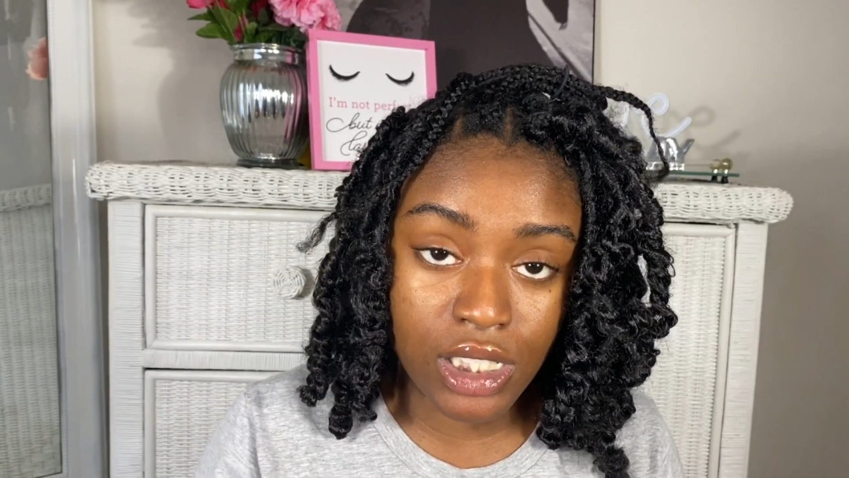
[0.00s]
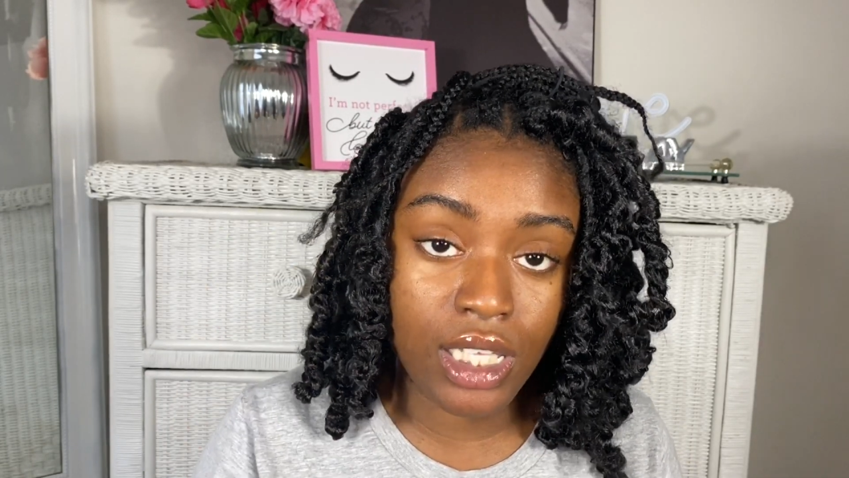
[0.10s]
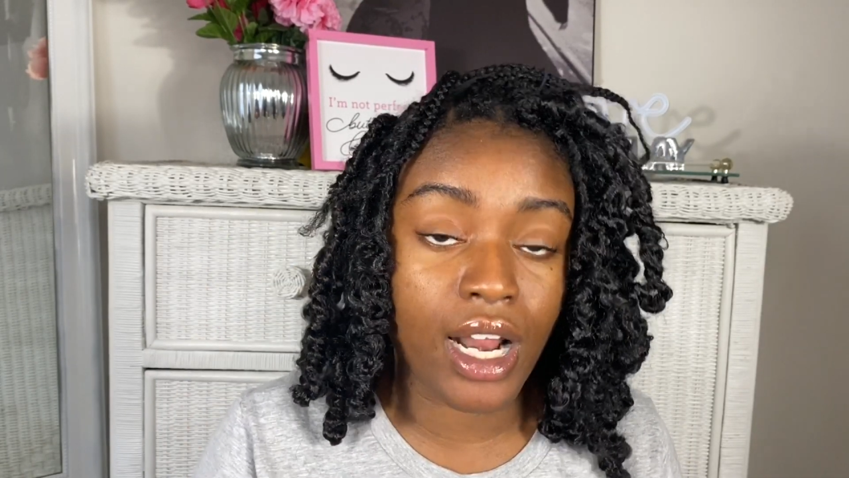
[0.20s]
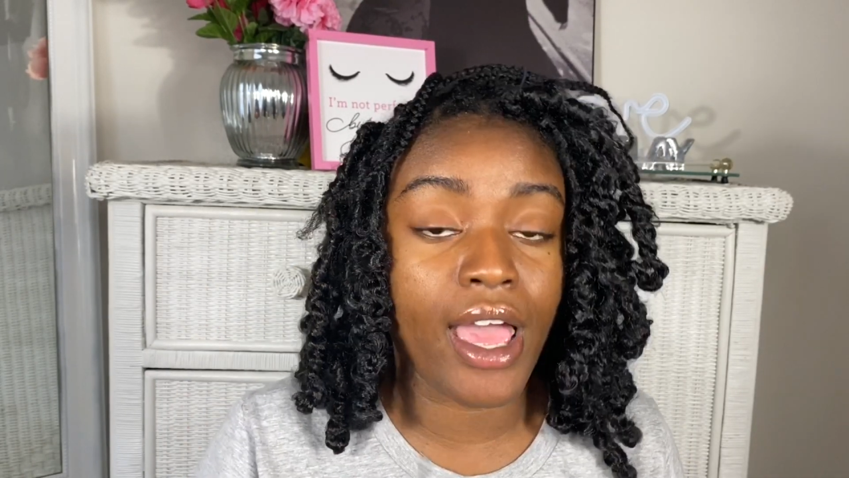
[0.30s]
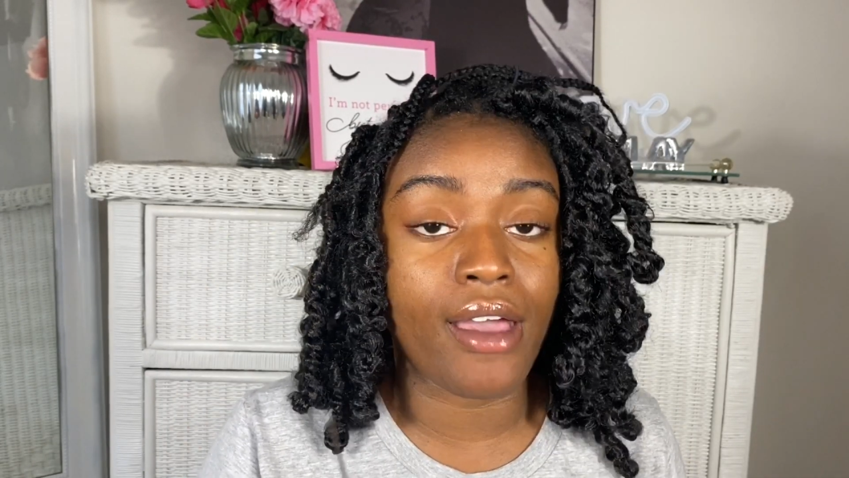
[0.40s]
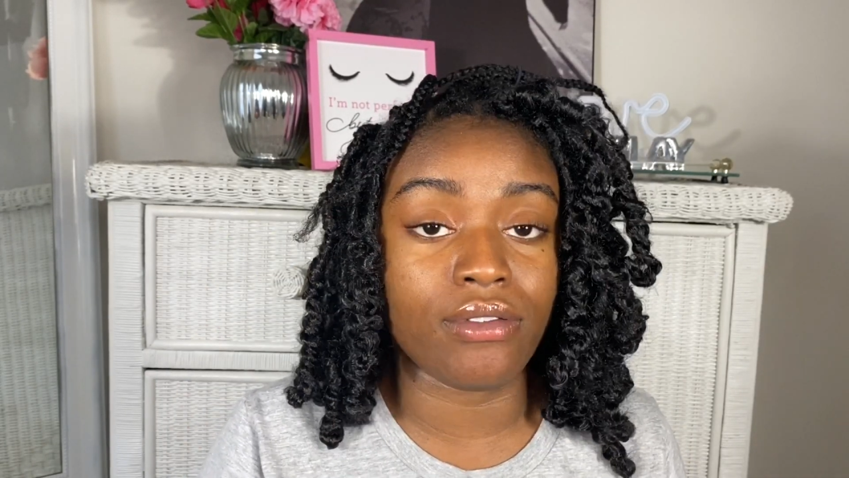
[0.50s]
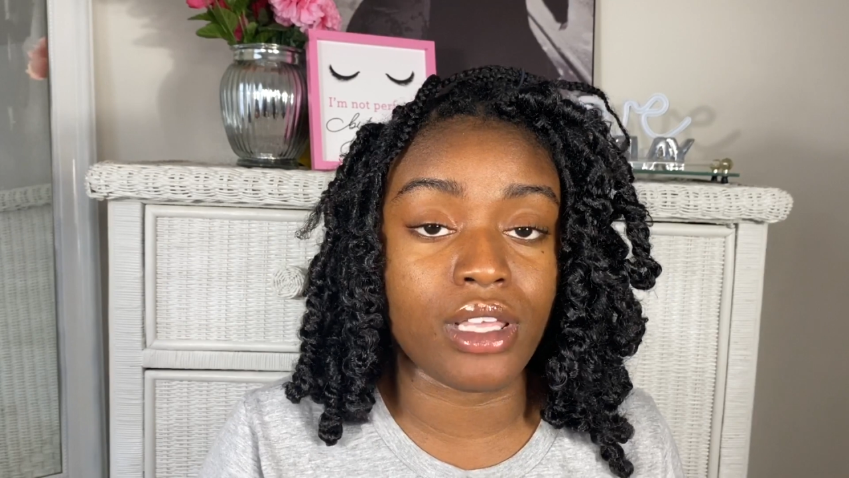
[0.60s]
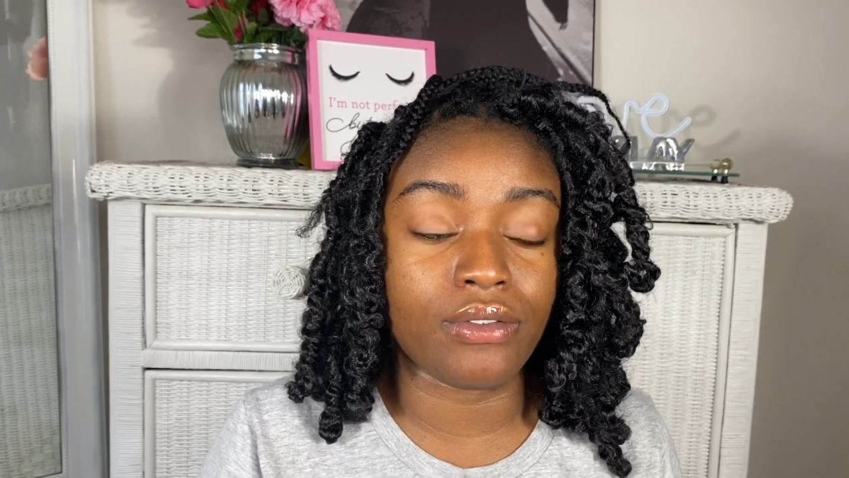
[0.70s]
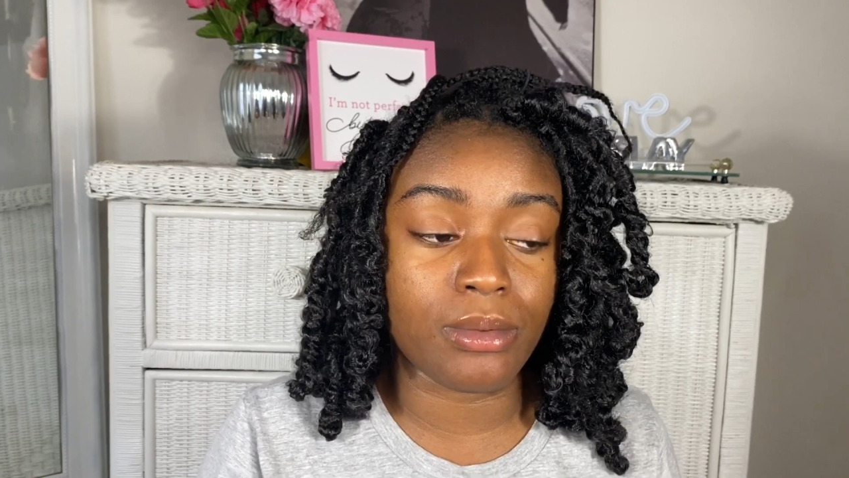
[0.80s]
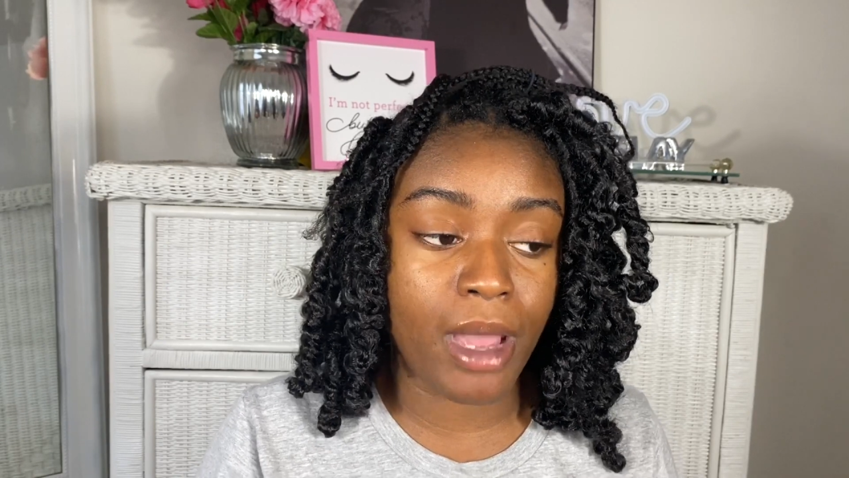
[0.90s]
that I have
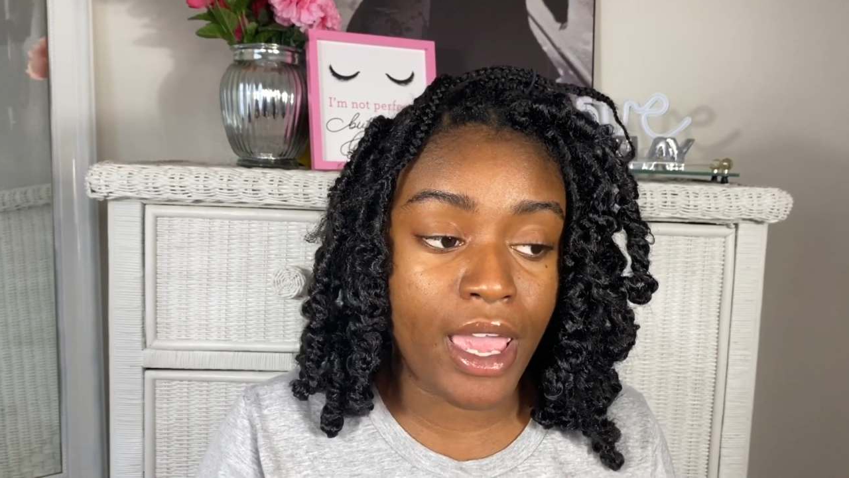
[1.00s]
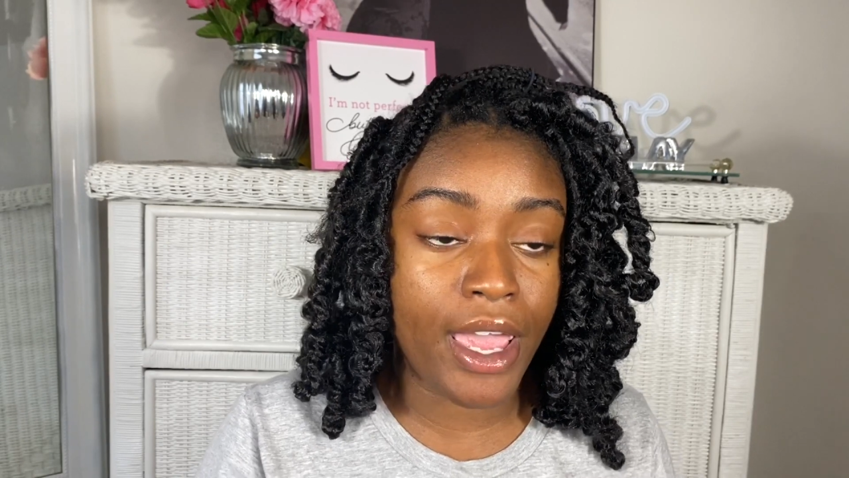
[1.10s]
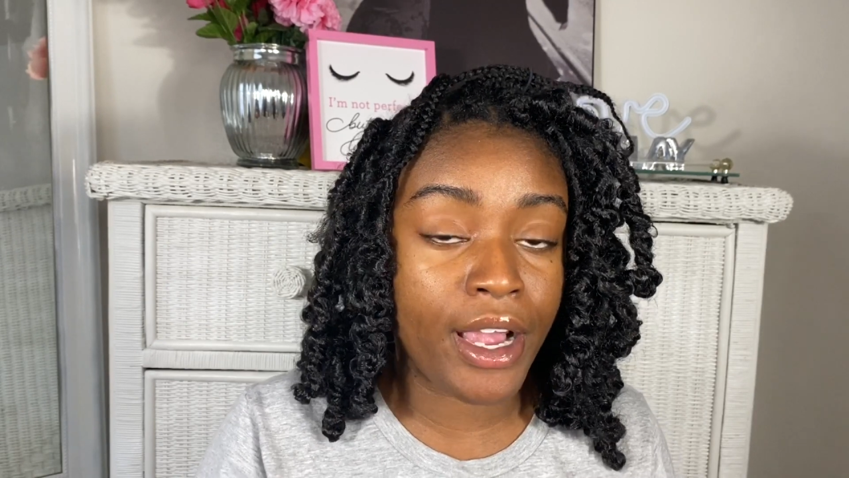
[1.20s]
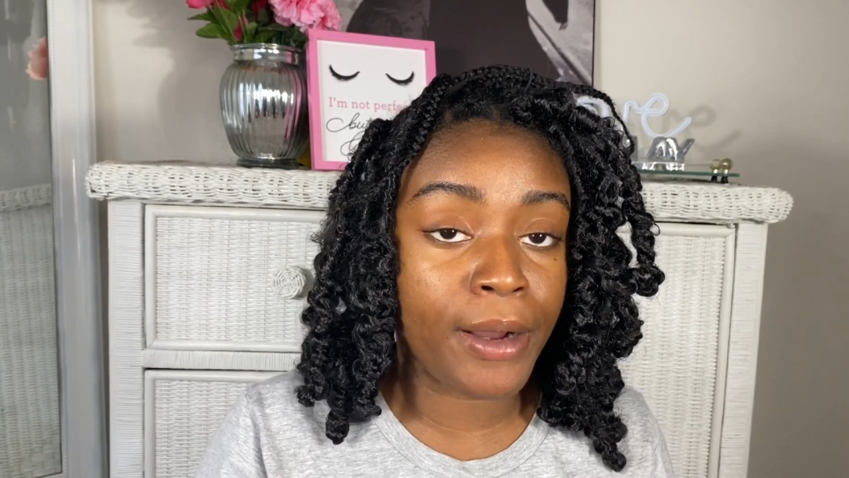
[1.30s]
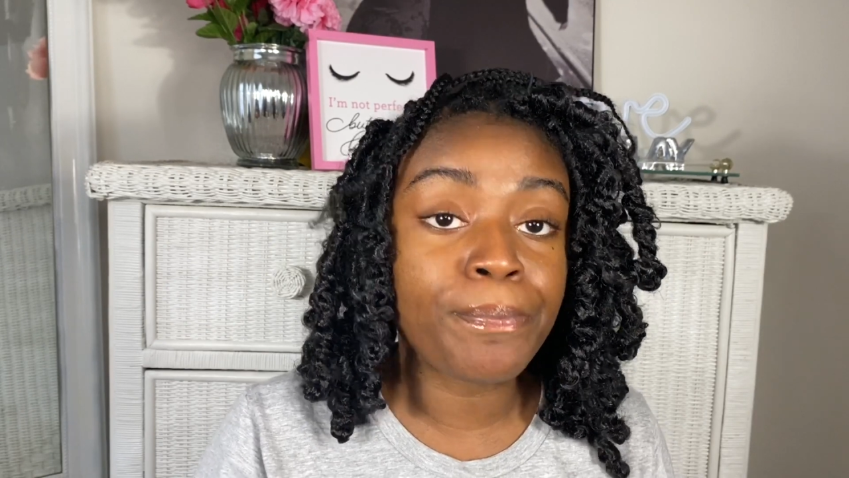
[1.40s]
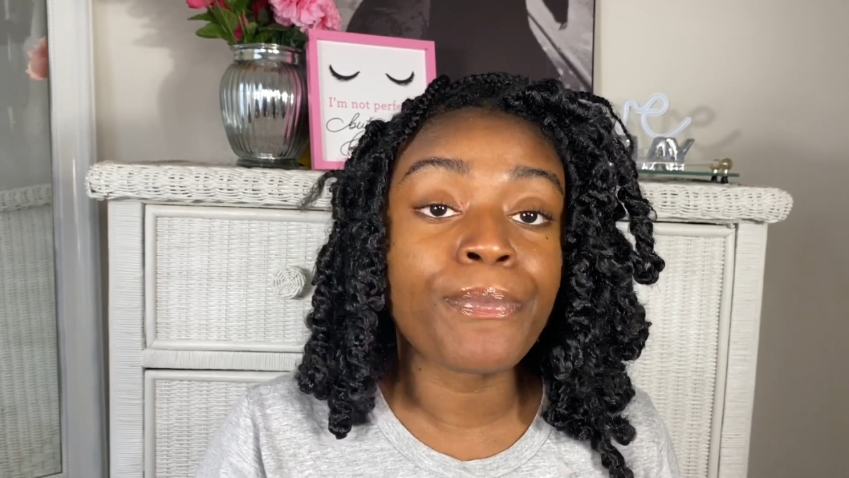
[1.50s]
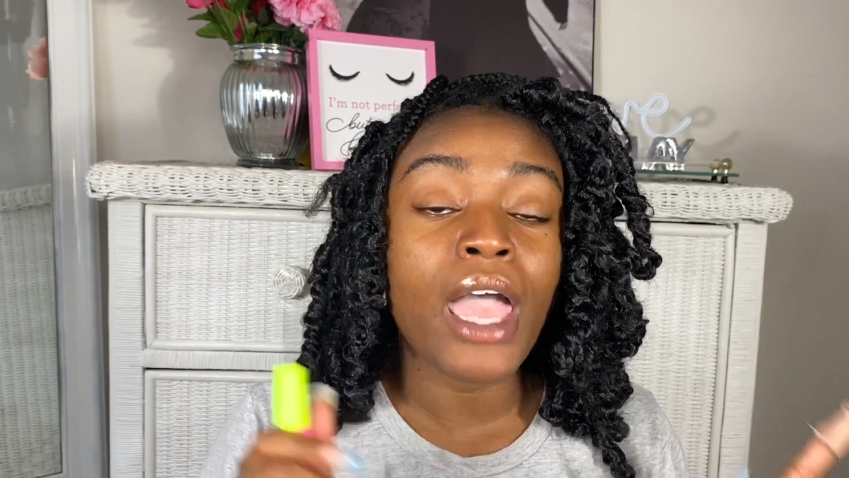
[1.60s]
left in my hair.